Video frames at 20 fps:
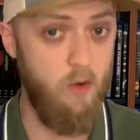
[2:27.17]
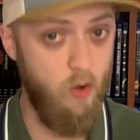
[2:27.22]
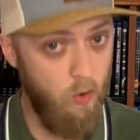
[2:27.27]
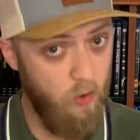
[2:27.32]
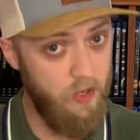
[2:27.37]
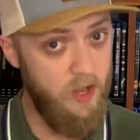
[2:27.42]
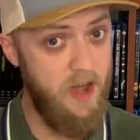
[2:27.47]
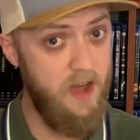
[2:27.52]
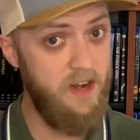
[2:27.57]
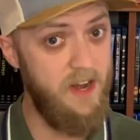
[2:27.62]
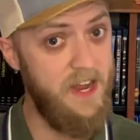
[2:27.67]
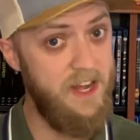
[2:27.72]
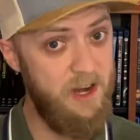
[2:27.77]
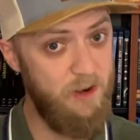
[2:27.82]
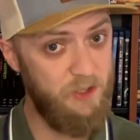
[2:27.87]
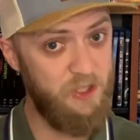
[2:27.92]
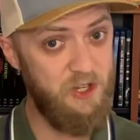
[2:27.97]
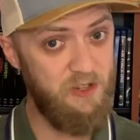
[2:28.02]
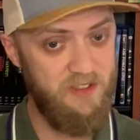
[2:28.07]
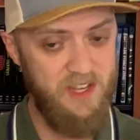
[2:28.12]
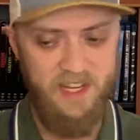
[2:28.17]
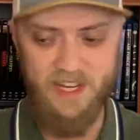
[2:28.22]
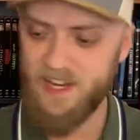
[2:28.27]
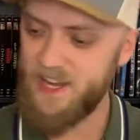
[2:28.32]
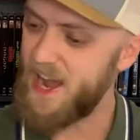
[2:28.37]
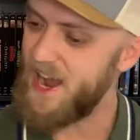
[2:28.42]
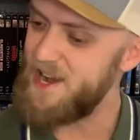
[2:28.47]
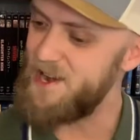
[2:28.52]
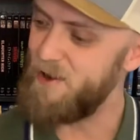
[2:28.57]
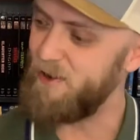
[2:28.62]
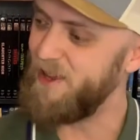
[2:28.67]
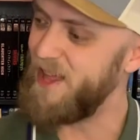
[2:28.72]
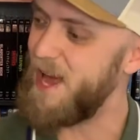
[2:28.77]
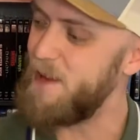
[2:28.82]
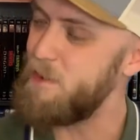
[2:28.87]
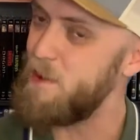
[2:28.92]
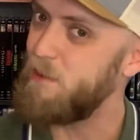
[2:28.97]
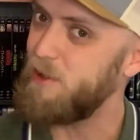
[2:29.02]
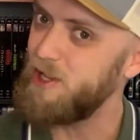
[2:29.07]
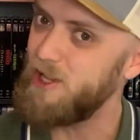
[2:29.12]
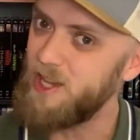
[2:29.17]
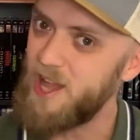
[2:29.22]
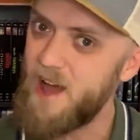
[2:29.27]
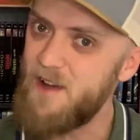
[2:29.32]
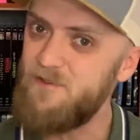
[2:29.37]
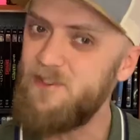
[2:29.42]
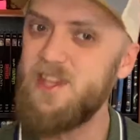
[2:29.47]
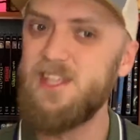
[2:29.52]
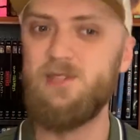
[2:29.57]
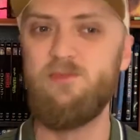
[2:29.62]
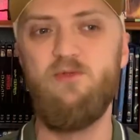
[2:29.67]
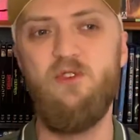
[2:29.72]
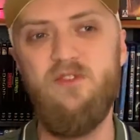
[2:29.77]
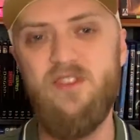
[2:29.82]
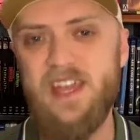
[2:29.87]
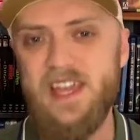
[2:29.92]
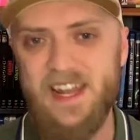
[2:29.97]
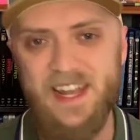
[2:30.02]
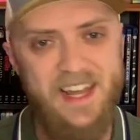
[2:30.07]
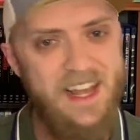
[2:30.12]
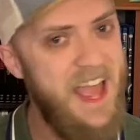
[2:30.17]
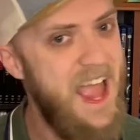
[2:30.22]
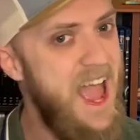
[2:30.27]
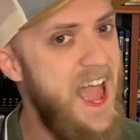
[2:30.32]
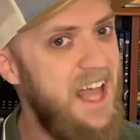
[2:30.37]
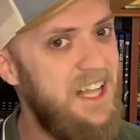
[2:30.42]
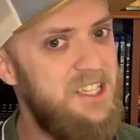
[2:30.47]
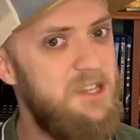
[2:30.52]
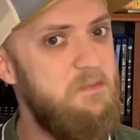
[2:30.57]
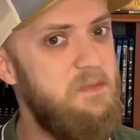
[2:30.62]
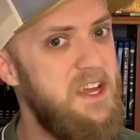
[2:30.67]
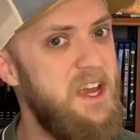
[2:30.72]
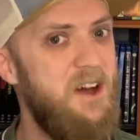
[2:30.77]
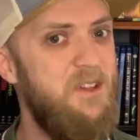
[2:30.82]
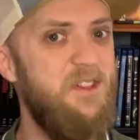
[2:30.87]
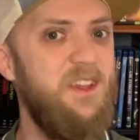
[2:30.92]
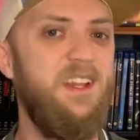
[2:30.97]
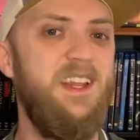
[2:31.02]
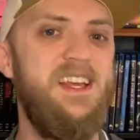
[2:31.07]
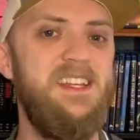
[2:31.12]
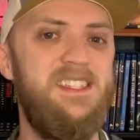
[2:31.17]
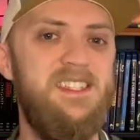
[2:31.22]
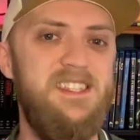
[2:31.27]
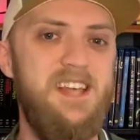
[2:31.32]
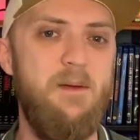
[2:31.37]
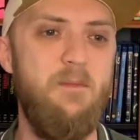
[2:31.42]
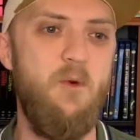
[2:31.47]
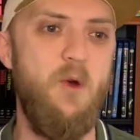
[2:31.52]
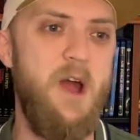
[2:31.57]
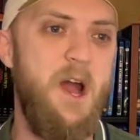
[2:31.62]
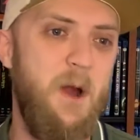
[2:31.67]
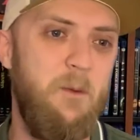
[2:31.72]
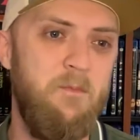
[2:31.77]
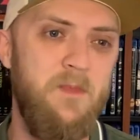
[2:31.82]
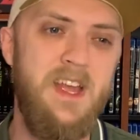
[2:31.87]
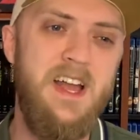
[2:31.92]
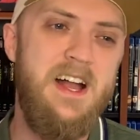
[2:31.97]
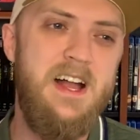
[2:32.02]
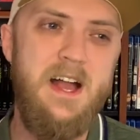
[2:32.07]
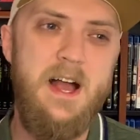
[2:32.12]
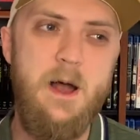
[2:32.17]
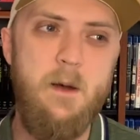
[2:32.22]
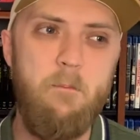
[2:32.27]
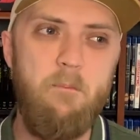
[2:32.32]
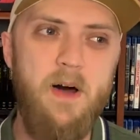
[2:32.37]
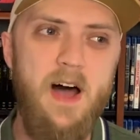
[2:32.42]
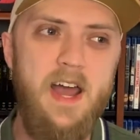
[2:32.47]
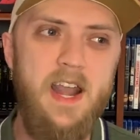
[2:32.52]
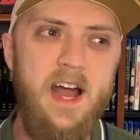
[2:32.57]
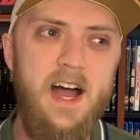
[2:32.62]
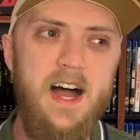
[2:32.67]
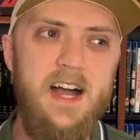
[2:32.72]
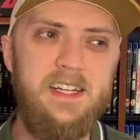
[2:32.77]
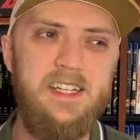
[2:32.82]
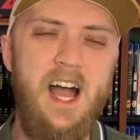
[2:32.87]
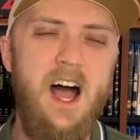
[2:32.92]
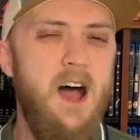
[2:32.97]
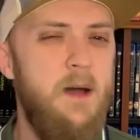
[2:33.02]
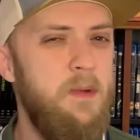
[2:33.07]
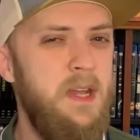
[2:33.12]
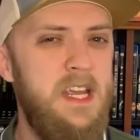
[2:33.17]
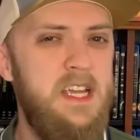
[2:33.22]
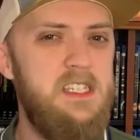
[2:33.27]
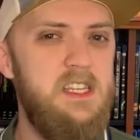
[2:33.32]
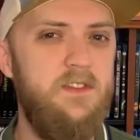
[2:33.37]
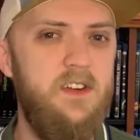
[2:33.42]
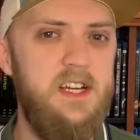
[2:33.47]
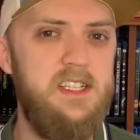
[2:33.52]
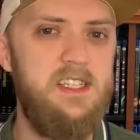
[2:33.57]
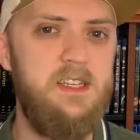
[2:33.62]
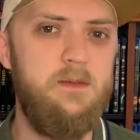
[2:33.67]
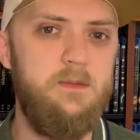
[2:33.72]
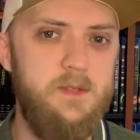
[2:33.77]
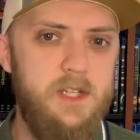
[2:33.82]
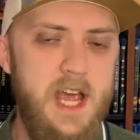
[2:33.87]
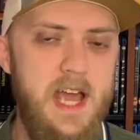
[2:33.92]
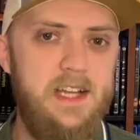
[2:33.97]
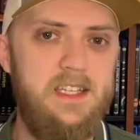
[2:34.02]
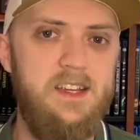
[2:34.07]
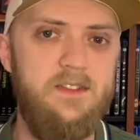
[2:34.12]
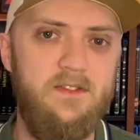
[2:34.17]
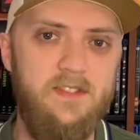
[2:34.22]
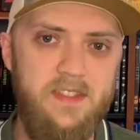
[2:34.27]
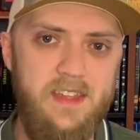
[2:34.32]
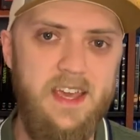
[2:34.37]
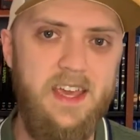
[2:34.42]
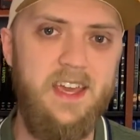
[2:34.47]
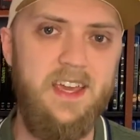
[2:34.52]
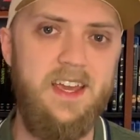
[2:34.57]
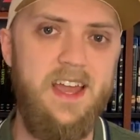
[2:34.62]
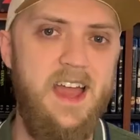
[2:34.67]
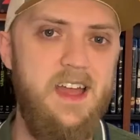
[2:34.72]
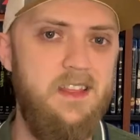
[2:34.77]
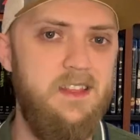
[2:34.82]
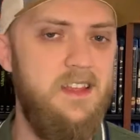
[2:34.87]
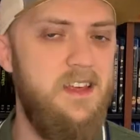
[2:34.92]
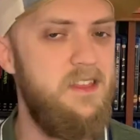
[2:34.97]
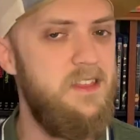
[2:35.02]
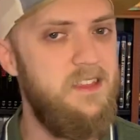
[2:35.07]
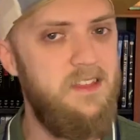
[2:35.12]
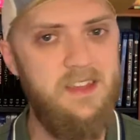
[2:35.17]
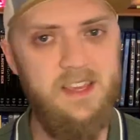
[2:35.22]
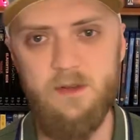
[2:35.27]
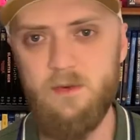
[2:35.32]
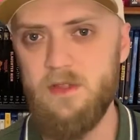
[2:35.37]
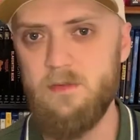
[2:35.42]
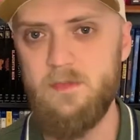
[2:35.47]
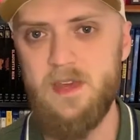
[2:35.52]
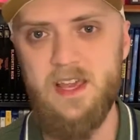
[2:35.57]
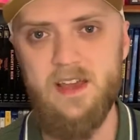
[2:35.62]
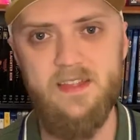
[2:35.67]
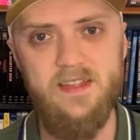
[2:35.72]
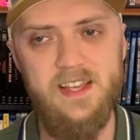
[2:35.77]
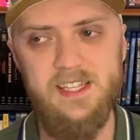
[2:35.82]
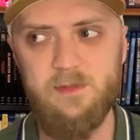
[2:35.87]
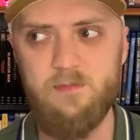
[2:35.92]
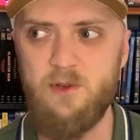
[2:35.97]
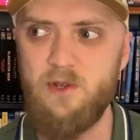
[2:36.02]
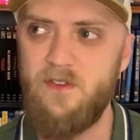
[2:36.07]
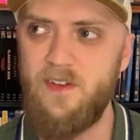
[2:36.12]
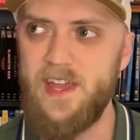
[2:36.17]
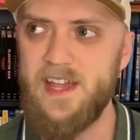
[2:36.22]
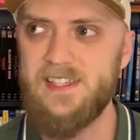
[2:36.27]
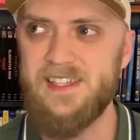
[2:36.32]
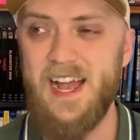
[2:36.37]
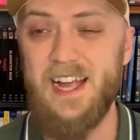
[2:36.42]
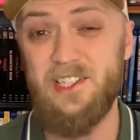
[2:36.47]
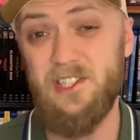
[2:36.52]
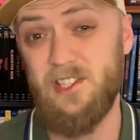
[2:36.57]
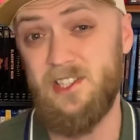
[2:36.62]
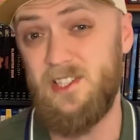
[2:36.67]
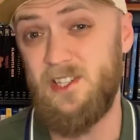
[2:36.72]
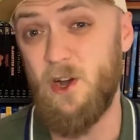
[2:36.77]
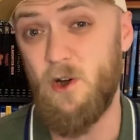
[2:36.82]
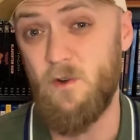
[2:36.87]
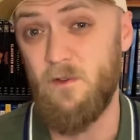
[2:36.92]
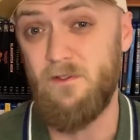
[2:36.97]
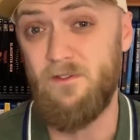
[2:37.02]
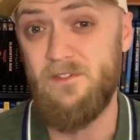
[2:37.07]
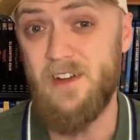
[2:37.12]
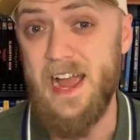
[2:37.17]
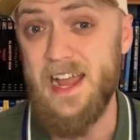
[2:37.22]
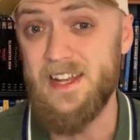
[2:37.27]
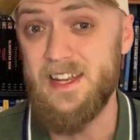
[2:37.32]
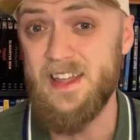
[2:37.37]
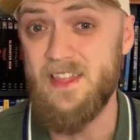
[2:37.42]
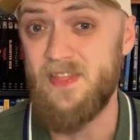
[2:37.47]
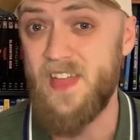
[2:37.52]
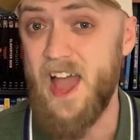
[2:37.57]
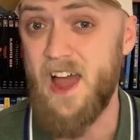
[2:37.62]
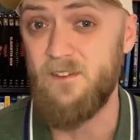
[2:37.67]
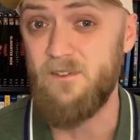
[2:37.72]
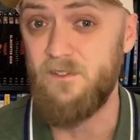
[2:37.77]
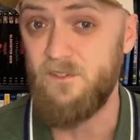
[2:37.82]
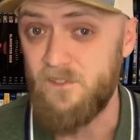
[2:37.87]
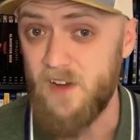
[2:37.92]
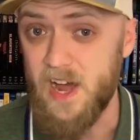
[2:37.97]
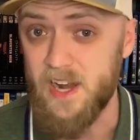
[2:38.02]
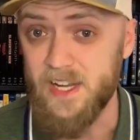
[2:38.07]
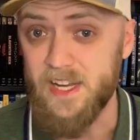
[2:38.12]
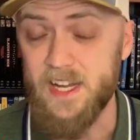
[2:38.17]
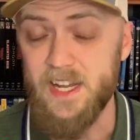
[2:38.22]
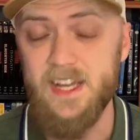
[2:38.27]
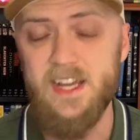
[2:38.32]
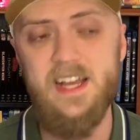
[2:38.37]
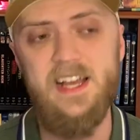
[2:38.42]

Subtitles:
hold on, I know what you're thinking. I know a lot of people love this movie, and it had to be on the list somewhere, but comedy is a very subjective thing, and the thing with me in this movie is I just don't find it that funny.